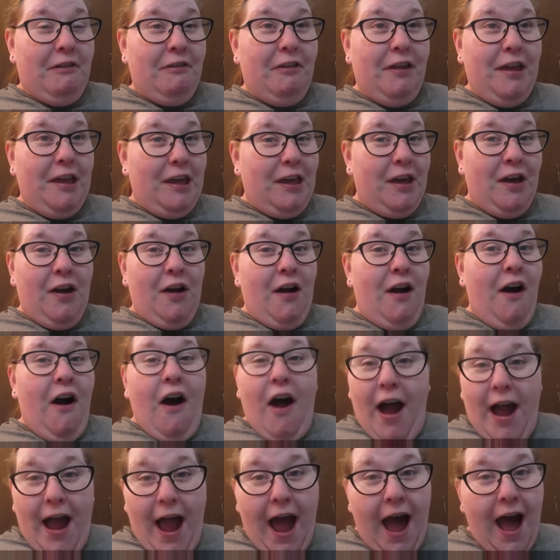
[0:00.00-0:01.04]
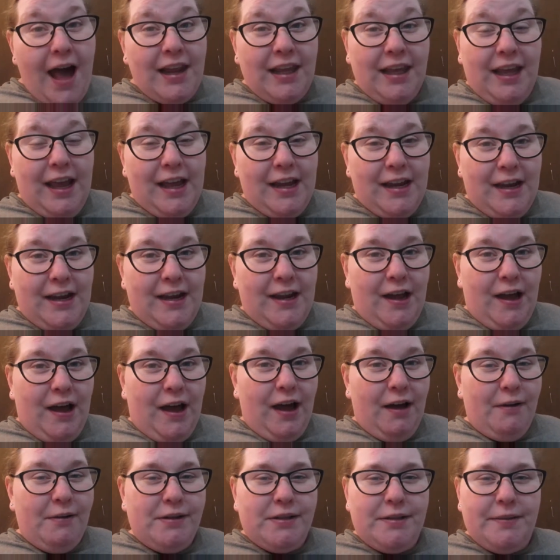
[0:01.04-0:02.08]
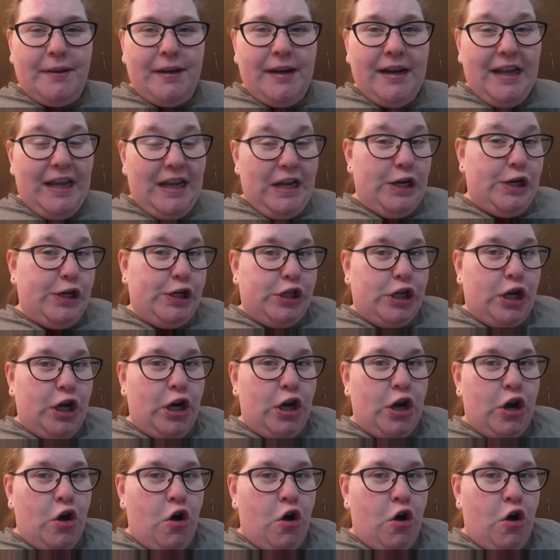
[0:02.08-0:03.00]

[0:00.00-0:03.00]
Like, I had to get it. I was about an inch